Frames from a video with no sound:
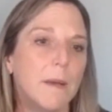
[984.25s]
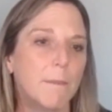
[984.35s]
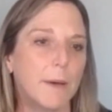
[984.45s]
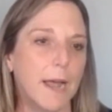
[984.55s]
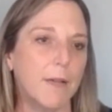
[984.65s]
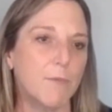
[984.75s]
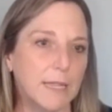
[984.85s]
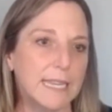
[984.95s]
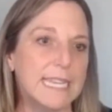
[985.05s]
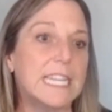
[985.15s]
but I
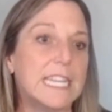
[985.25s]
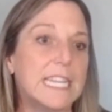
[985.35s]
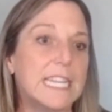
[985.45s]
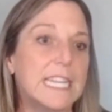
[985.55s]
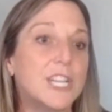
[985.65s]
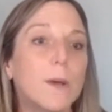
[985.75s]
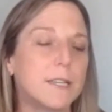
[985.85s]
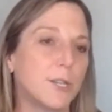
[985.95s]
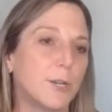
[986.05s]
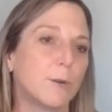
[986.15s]
really didn't
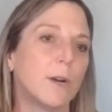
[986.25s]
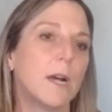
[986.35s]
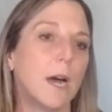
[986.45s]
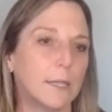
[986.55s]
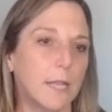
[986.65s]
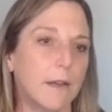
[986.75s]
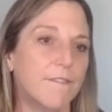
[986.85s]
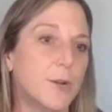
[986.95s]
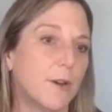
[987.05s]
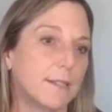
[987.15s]
go into a
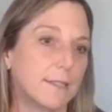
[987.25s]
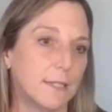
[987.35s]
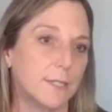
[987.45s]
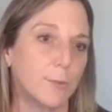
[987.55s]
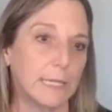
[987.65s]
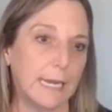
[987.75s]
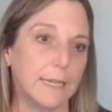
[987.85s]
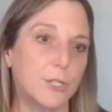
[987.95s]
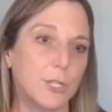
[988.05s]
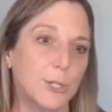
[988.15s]
lot of nuances
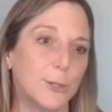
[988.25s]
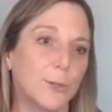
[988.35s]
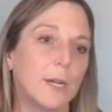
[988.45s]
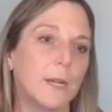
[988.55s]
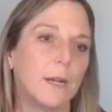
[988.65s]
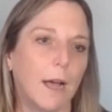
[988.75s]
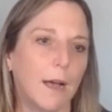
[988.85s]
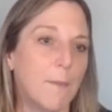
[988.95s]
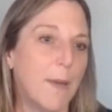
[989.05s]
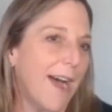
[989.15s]
relating to
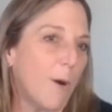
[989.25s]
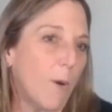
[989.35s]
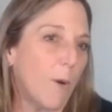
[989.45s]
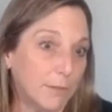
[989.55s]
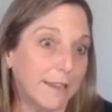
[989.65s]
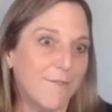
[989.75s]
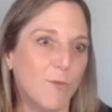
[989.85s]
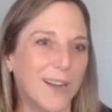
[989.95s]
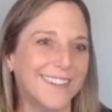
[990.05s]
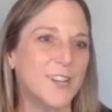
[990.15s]
um, how I believe
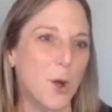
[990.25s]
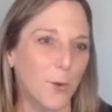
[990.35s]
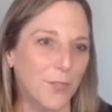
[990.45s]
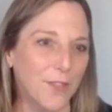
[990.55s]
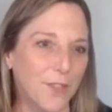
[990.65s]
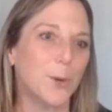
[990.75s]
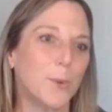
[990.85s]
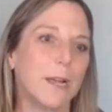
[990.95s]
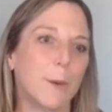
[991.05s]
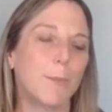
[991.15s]
one can own their
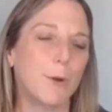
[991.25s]
career,